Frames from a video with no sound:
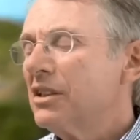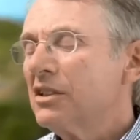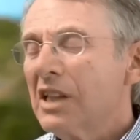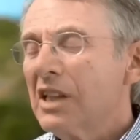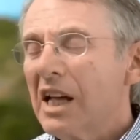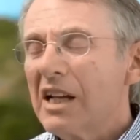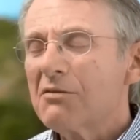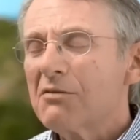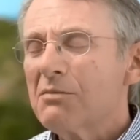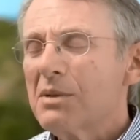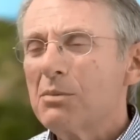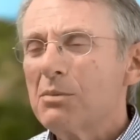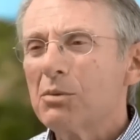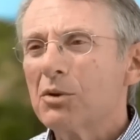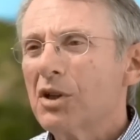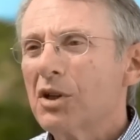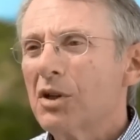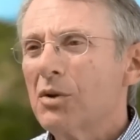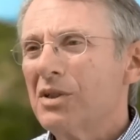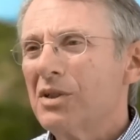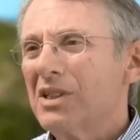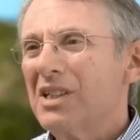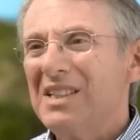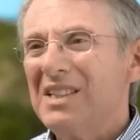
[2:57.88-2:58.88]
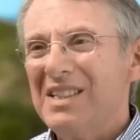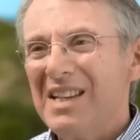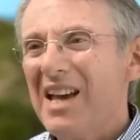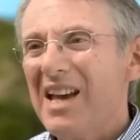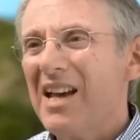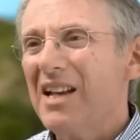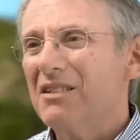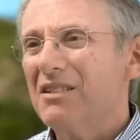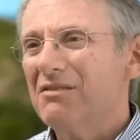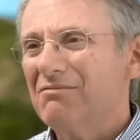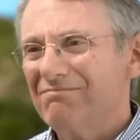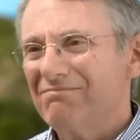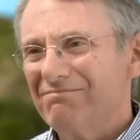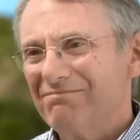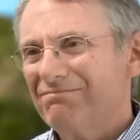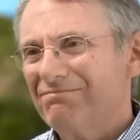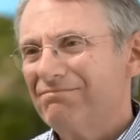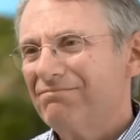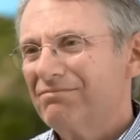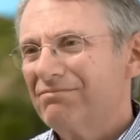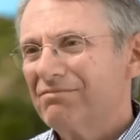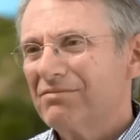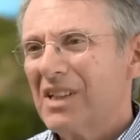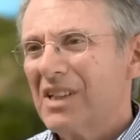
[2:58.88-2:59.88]
A lot of people go into debt
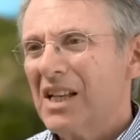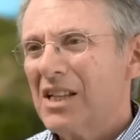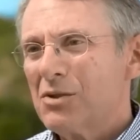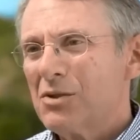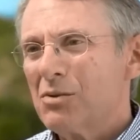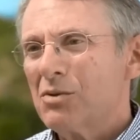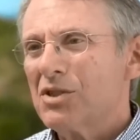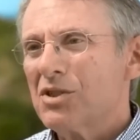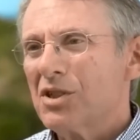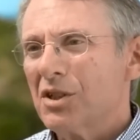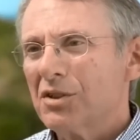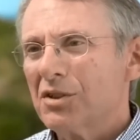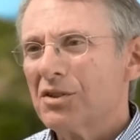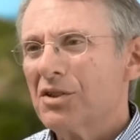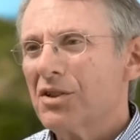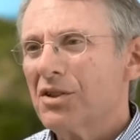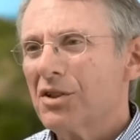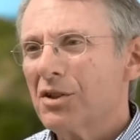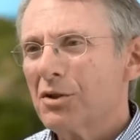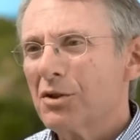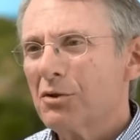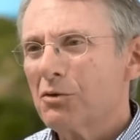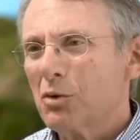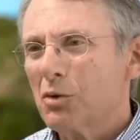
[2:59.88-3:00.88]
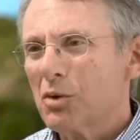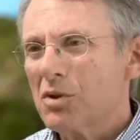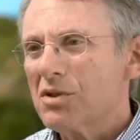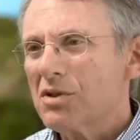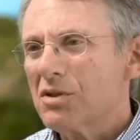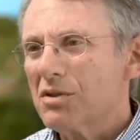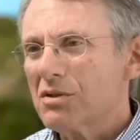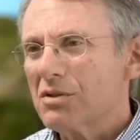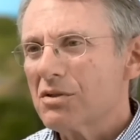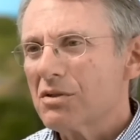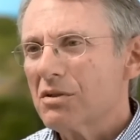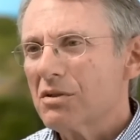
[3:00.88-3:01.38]
as a result of their divorces.